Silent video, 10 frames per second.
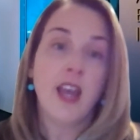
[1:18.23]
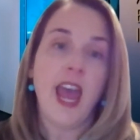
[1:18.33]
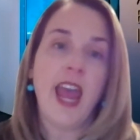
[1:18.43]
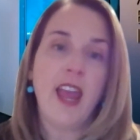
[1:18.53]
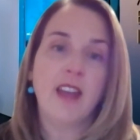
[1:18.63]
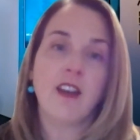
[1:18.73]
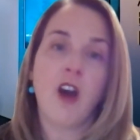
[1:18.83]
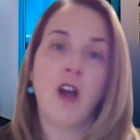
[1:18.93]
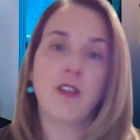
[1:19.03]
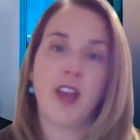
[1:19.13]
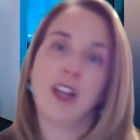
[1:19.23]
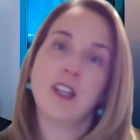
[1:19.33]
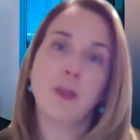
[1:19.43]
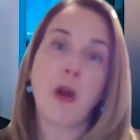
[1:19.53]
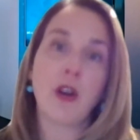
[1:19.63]
And all of that
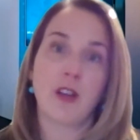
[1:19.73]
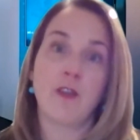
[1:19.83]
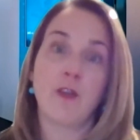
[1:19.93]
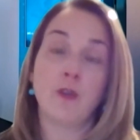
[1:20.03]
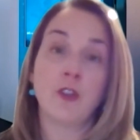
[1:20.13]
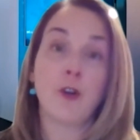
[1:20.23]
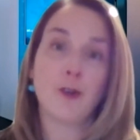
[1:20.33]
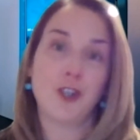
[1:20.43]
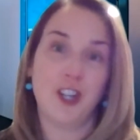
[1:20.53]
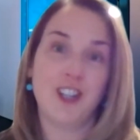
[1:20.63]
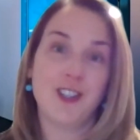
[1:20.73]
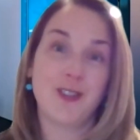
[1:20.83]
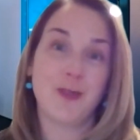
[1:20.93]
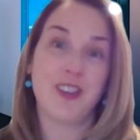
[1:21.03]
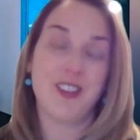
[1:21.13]
is part of those negotiations
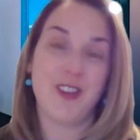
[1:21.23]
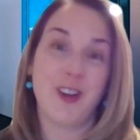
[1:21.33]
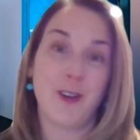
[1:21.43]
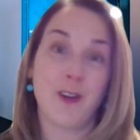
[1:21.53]
with the federal